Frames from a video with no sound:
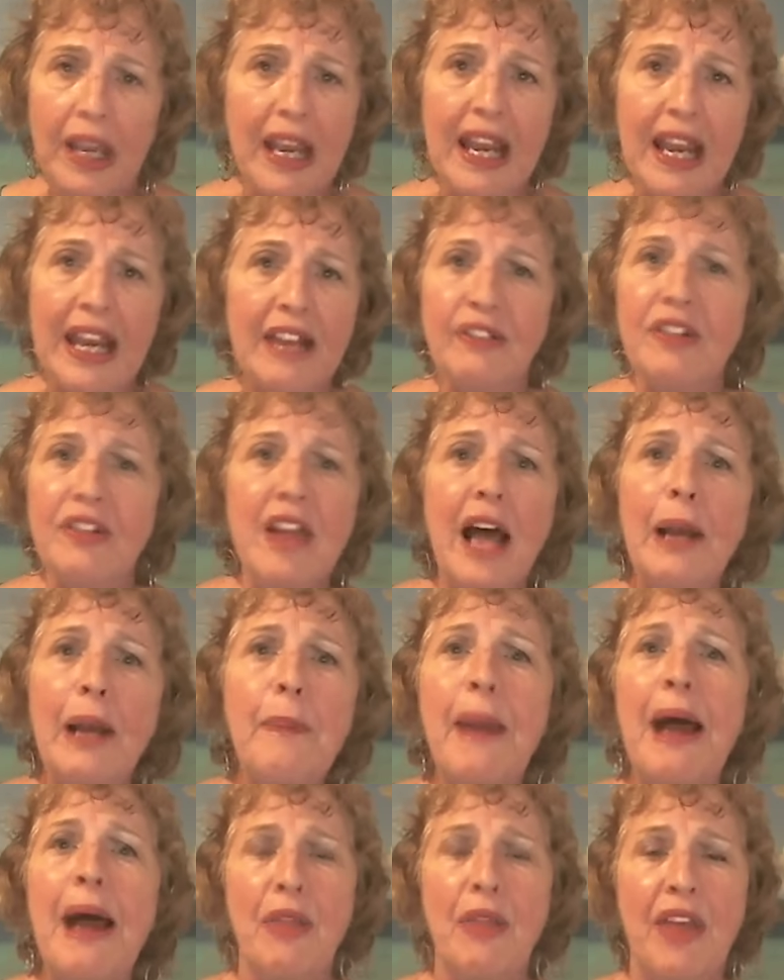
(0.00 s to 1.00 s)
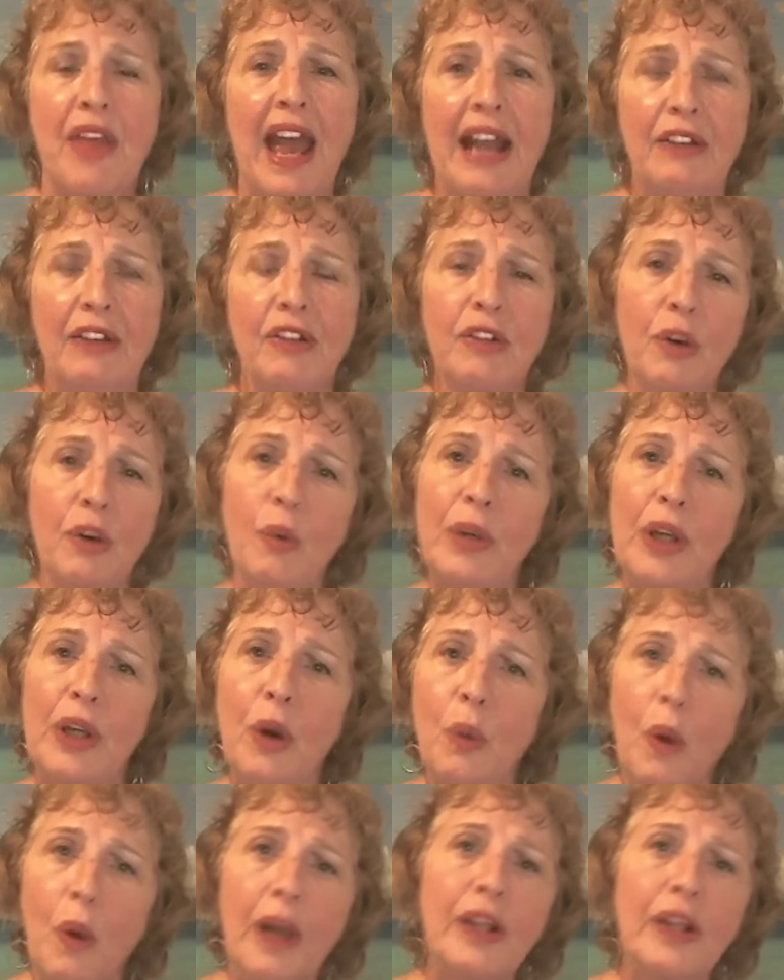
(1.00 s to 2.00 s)
it's not about that. So we don't
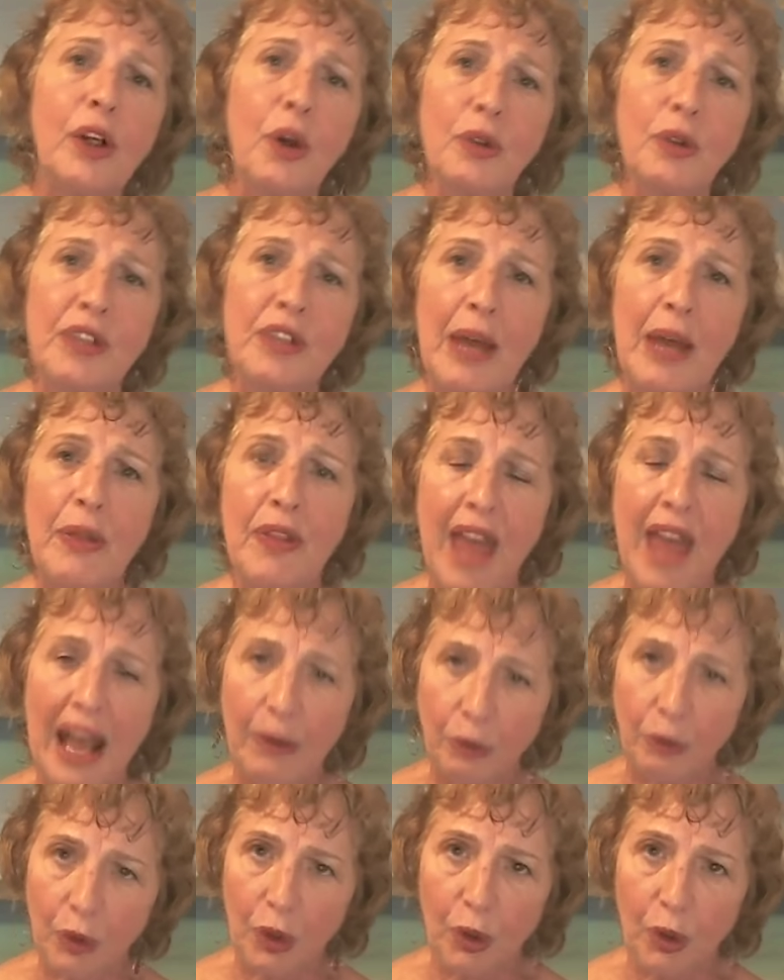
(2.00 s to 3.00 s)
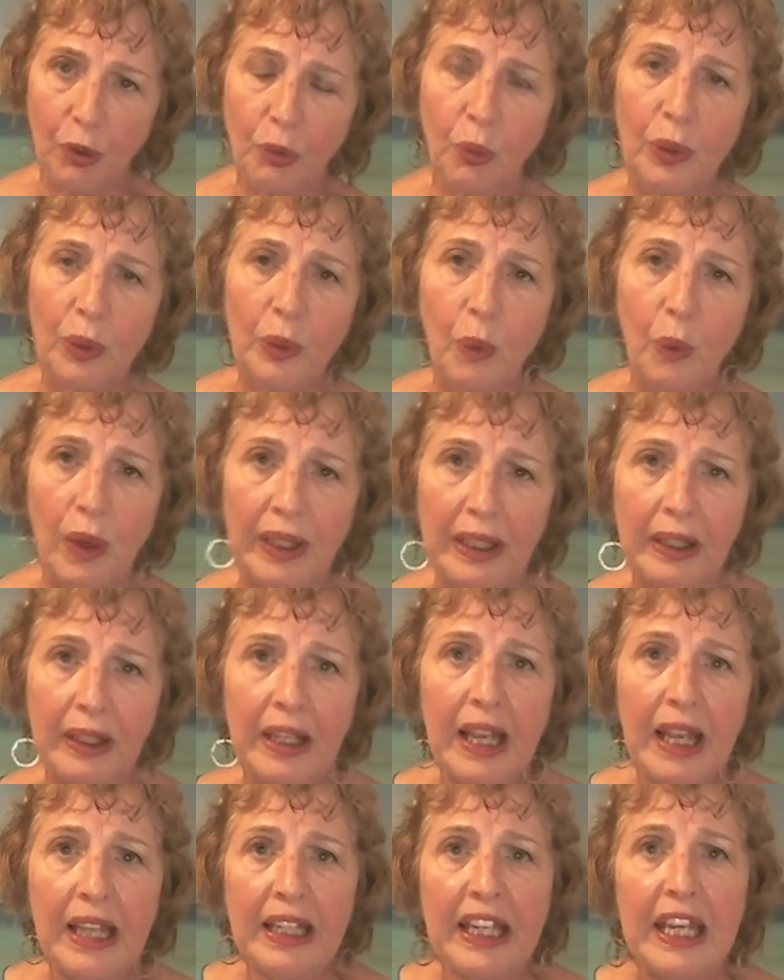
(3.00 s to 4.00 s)
want to go down that road. We want to
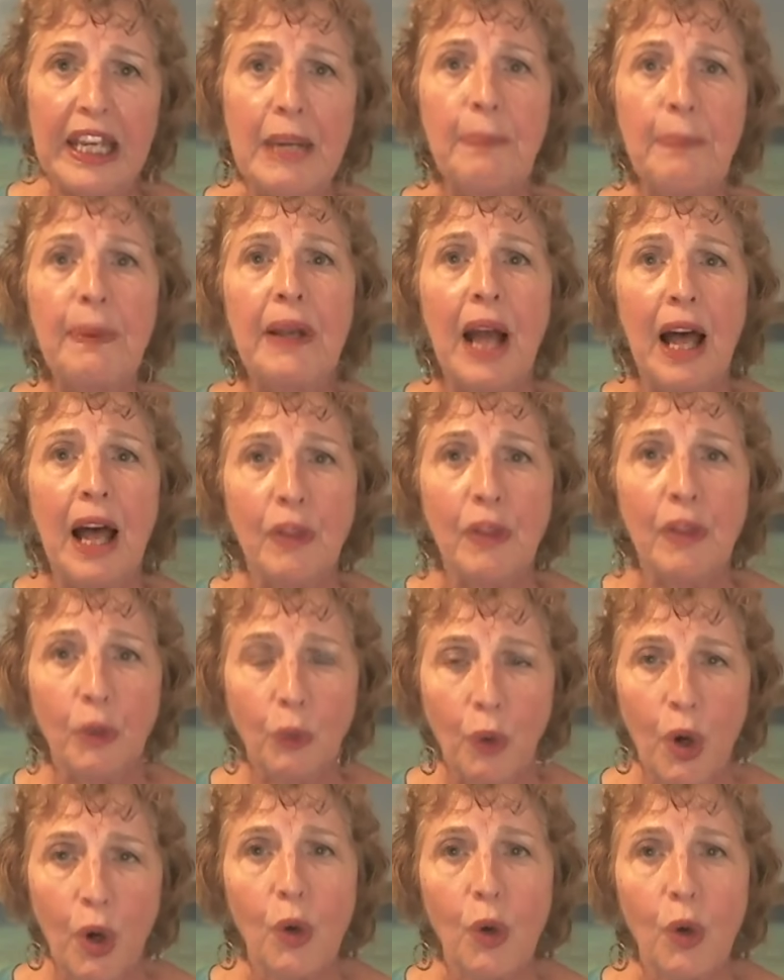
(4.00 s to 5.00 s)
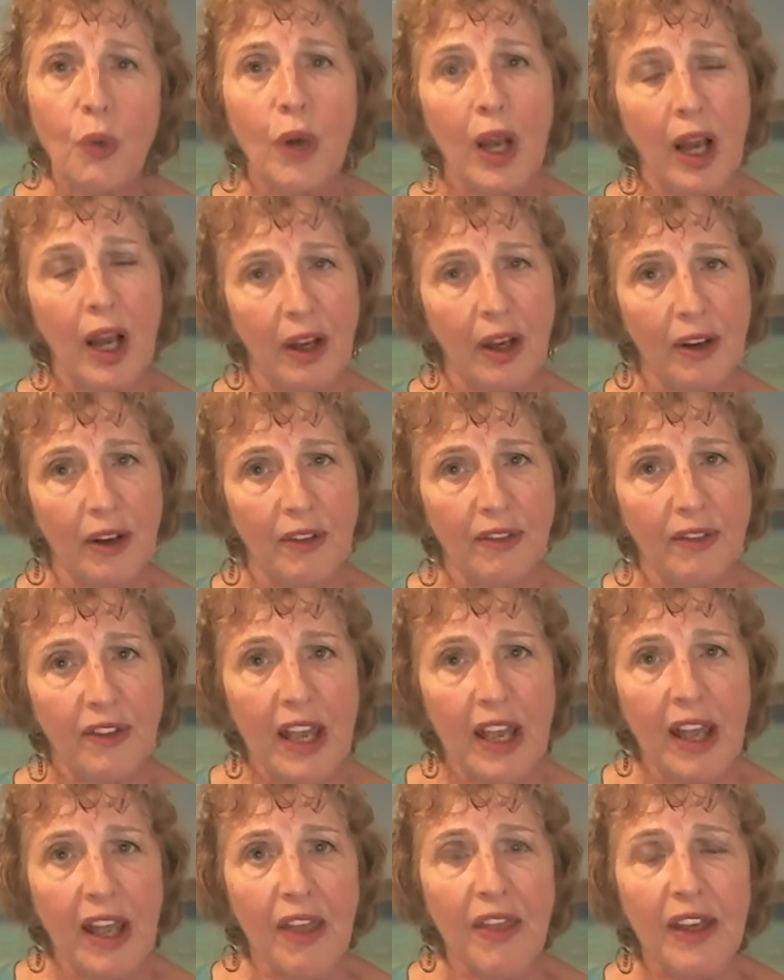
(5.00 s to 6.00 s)
keep it on the road of,
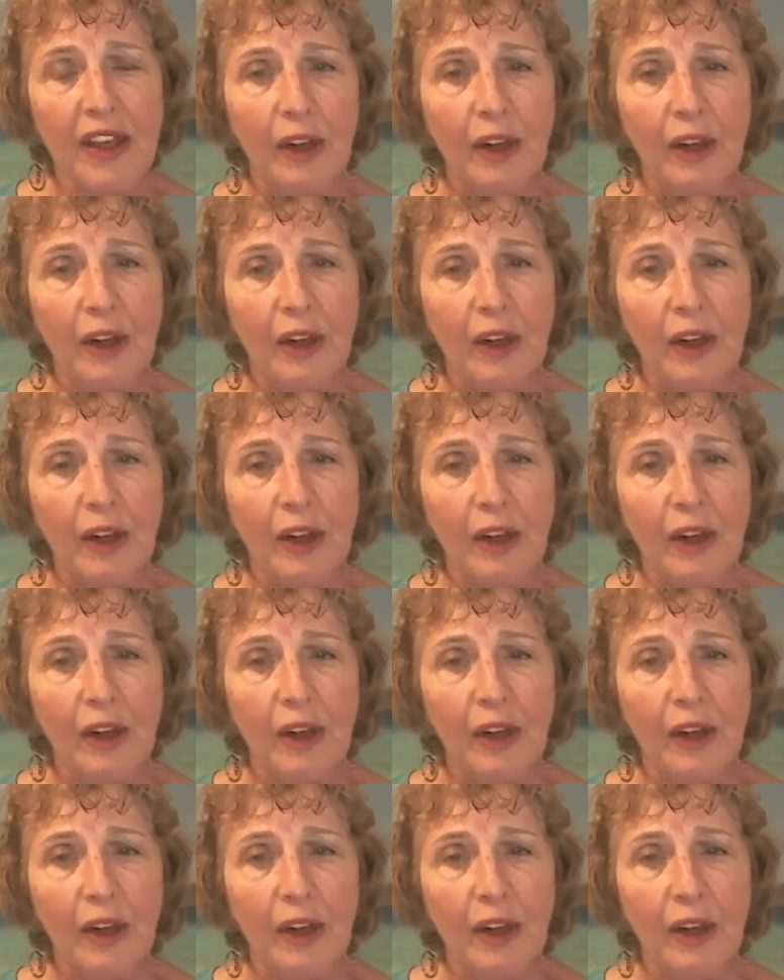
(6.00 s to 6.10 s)
there